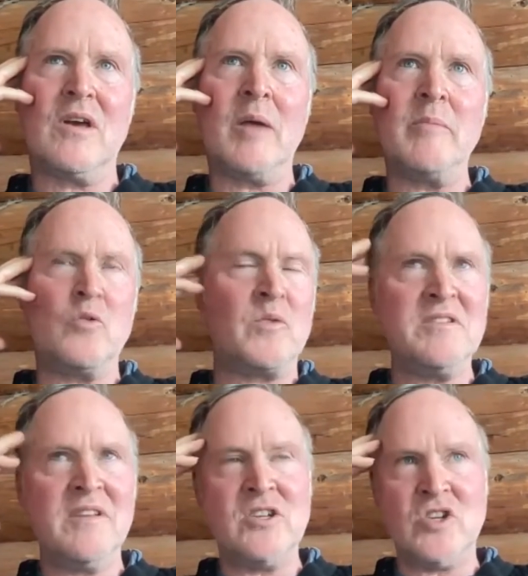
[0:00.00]
I mean, the
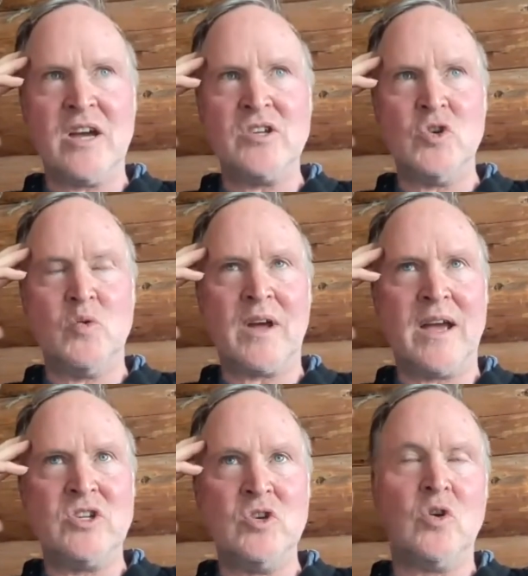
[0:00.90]
reason I do what
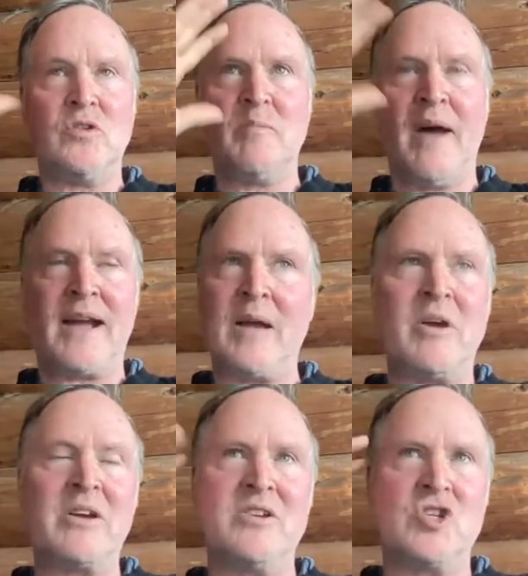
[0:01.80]
I do goes back. I'm
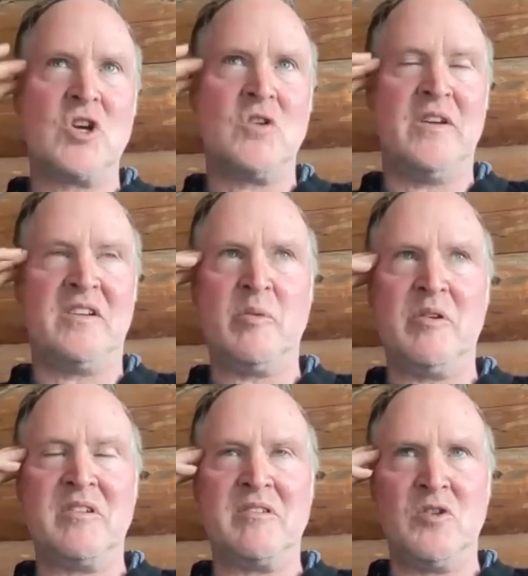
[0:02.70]
not going to share the
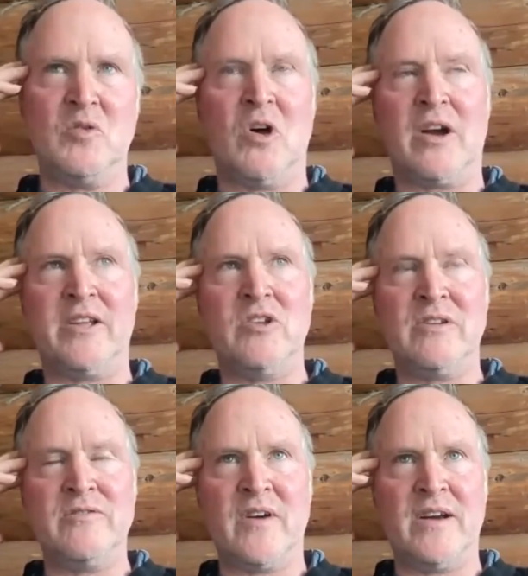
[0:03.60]
experience; it's too long, and you
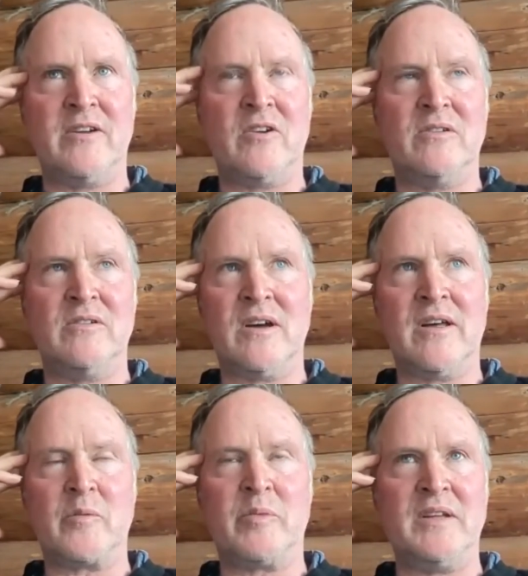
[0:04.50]
can find it on
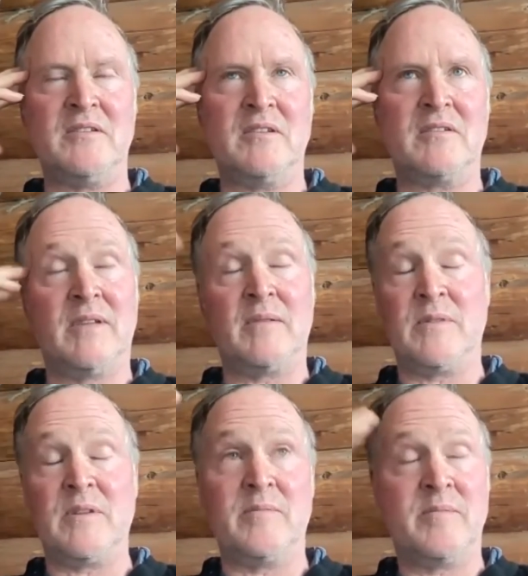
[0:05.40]
other places, like
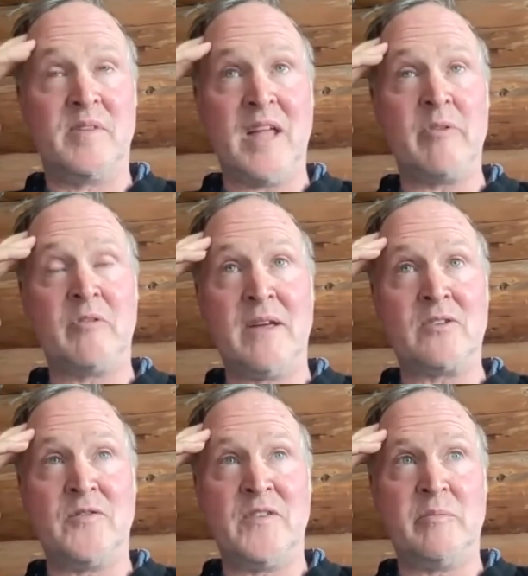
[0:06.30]
the Samuel's
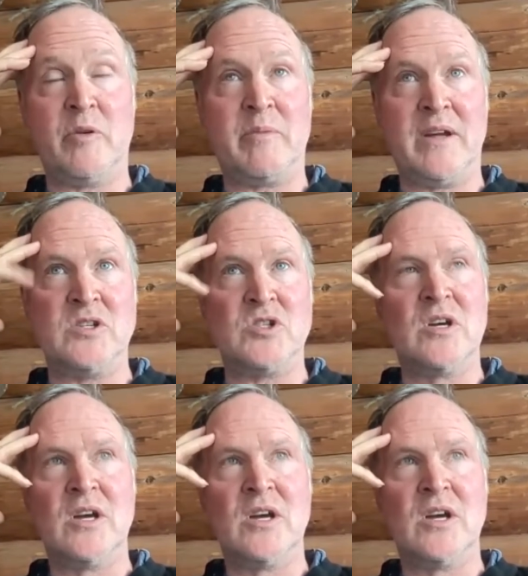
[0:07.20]
Mantle Facebook page.